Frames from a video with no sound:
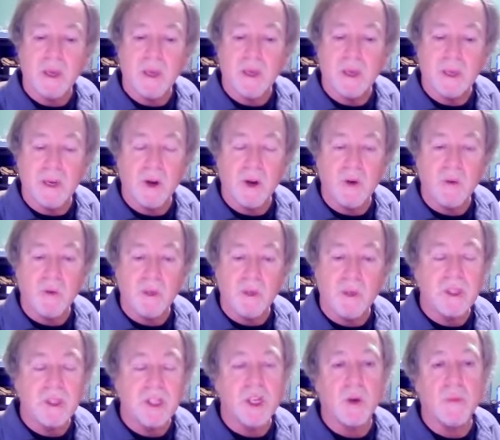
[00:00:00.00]
you know, when
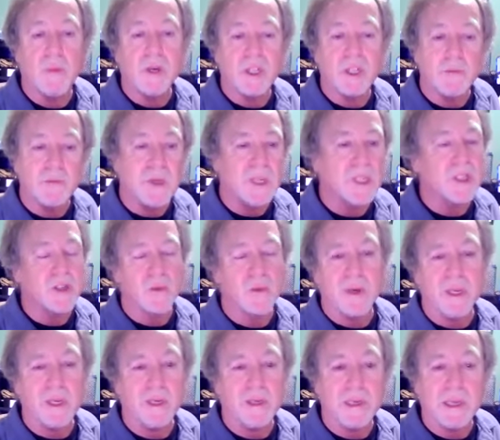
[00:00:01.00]
there's so much
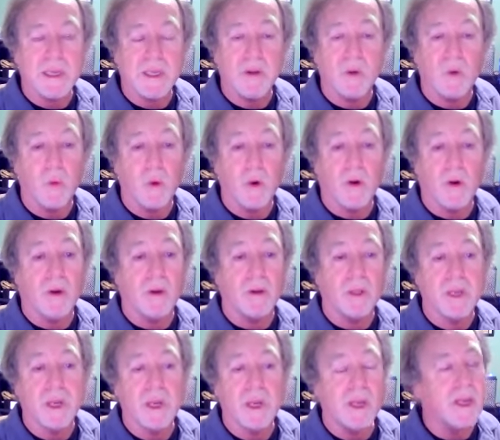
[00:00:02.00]
misery in the world?
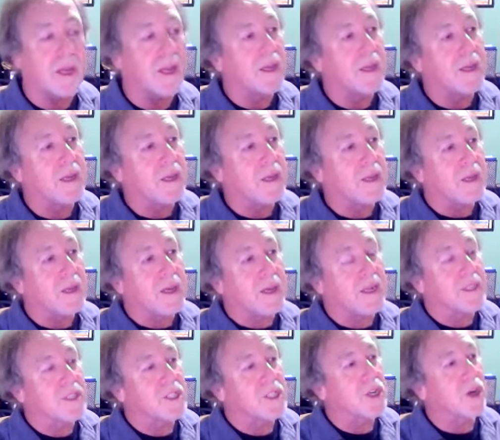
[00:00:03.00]

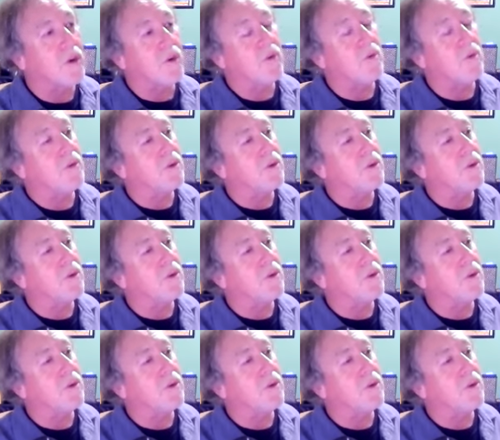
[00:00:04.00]
And so